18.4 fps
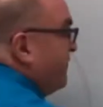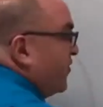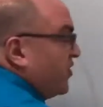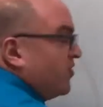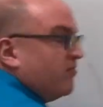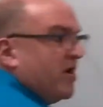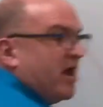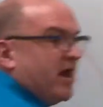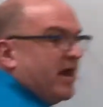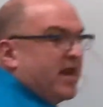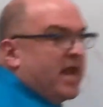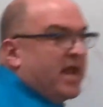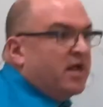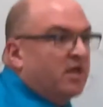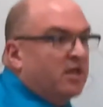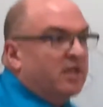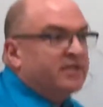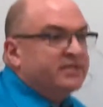the right
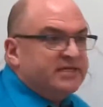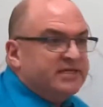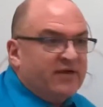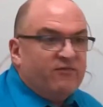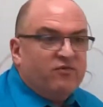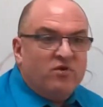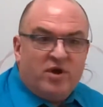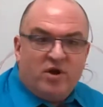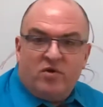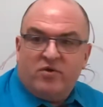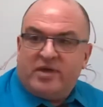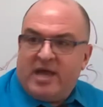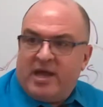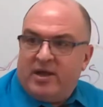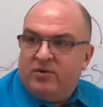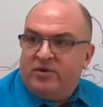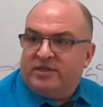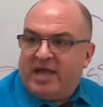angle. Is everyone
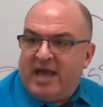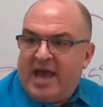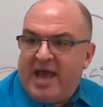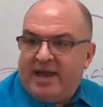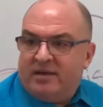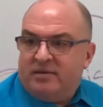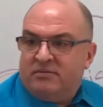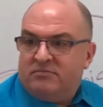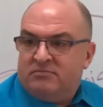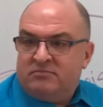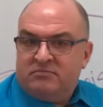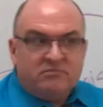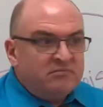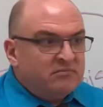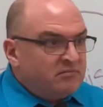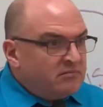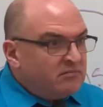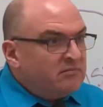okay with that?
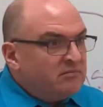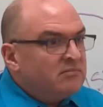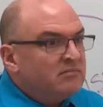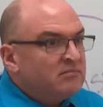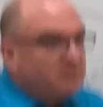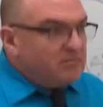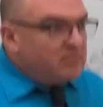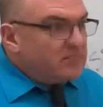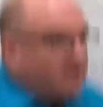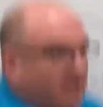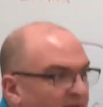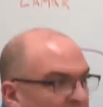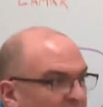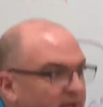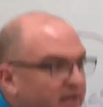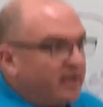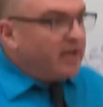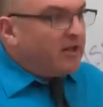
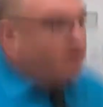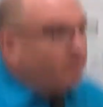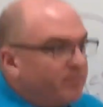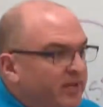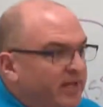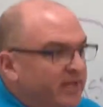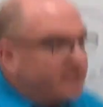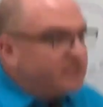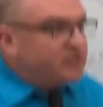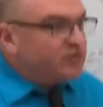Okay? Angle B is the